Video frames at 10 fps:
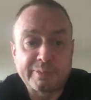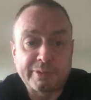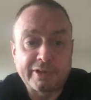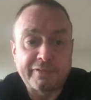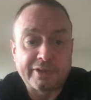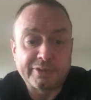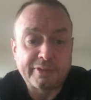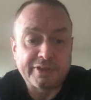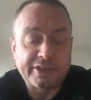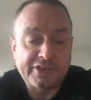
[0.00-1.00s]
profiles?
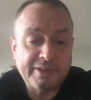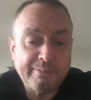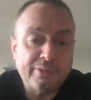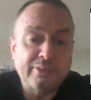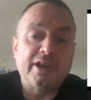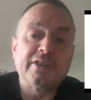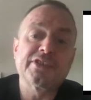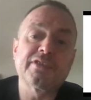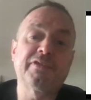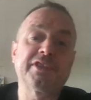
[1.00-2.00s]
Well, the simple
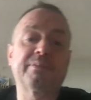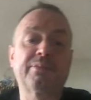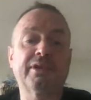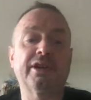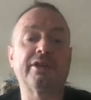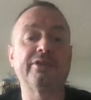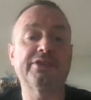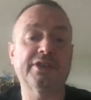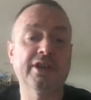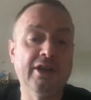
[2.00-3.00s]
answer for the pros,
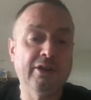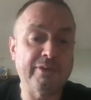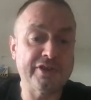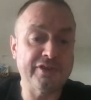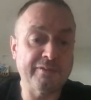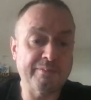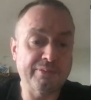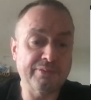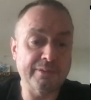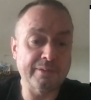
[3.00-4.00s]
which you've
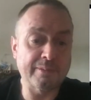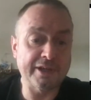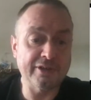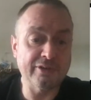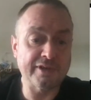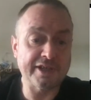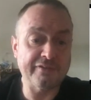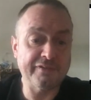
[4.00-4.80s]
probably already